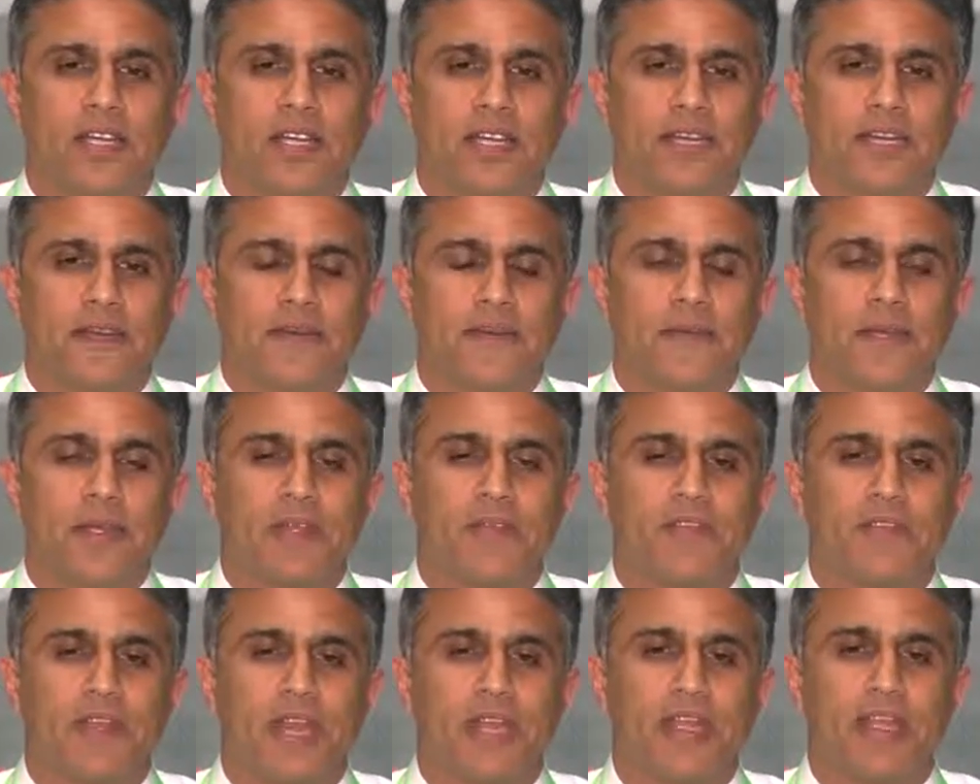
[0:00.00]
Uh,
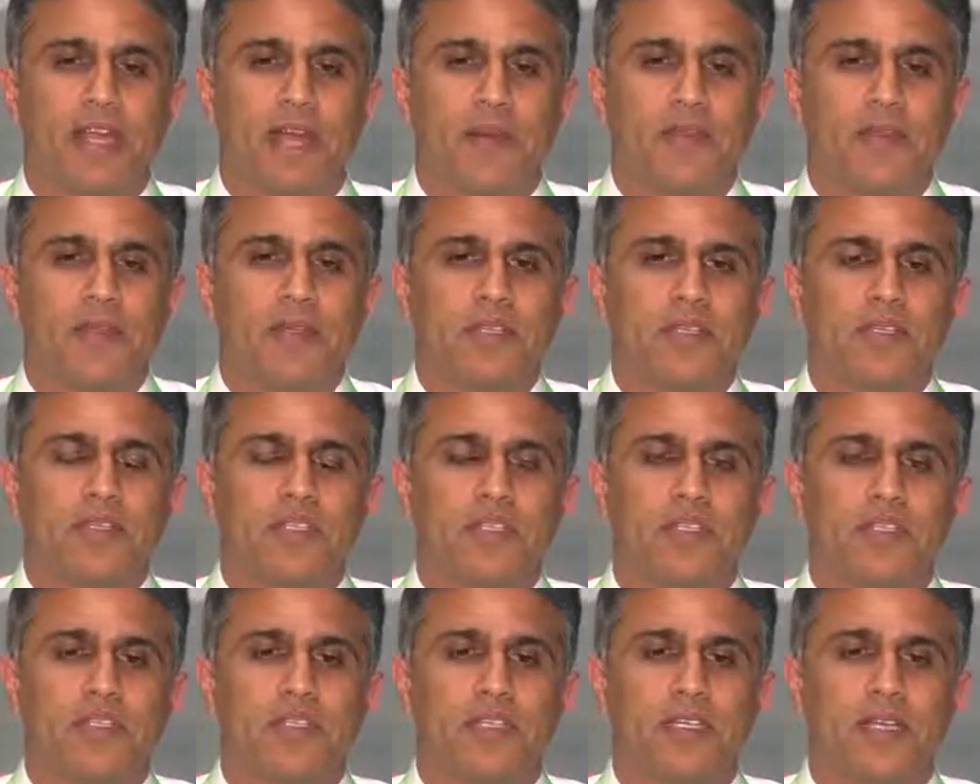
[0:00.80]
if that
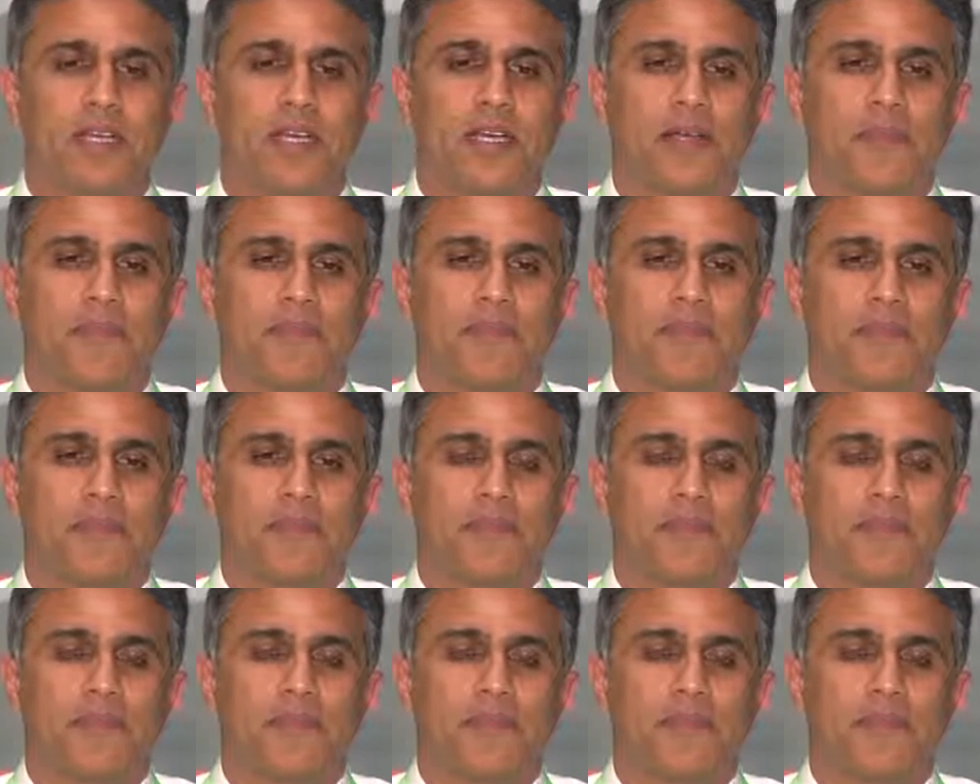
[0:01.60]
happens, uh,